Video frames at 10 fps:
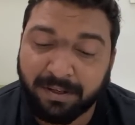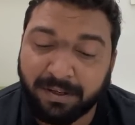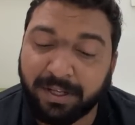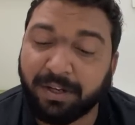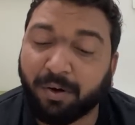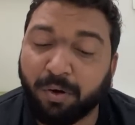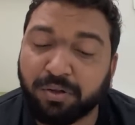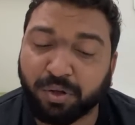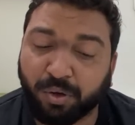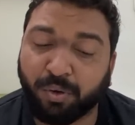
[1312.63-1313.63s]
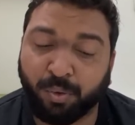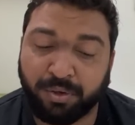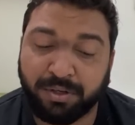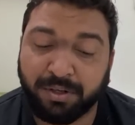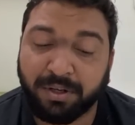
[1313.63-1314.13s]
He also
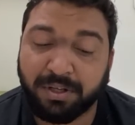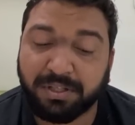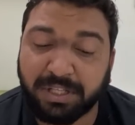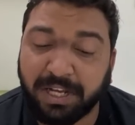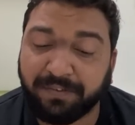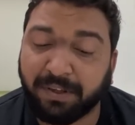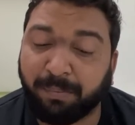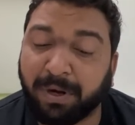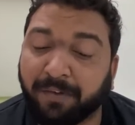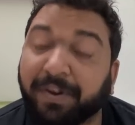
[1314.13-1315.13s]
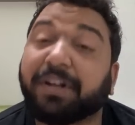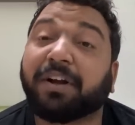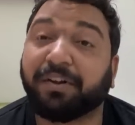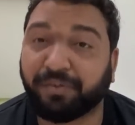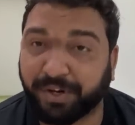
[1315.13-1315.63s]
wrote Save the Beloved
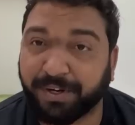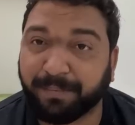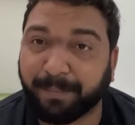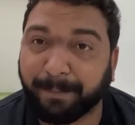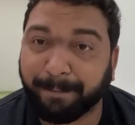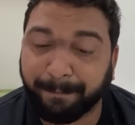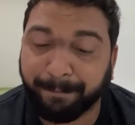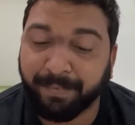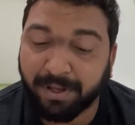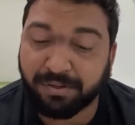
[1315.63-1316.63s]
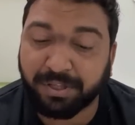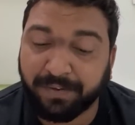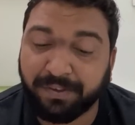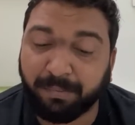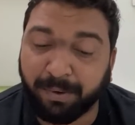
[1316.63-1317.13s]
Country.
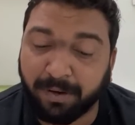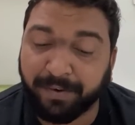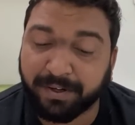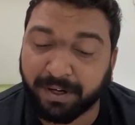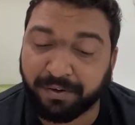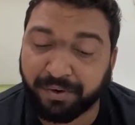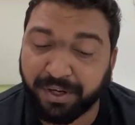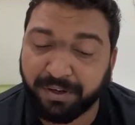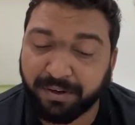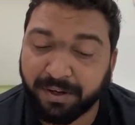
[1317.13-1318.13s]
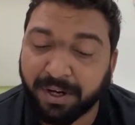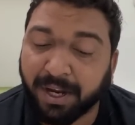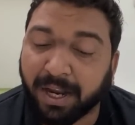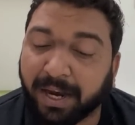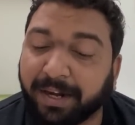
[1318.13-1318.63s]
Save the Beloved Country.
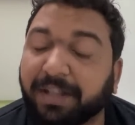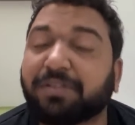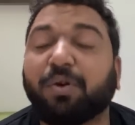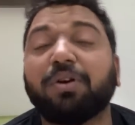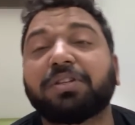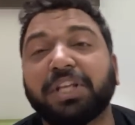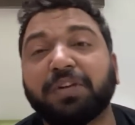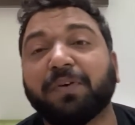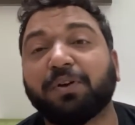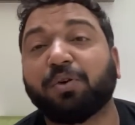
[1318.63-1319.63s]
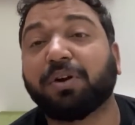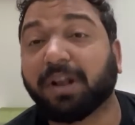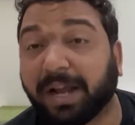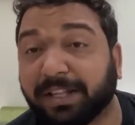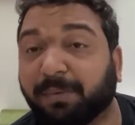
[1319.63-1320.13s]
It is called sequel to
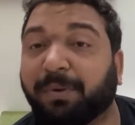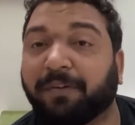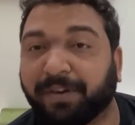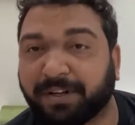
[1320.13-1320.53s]
Cry the Beloved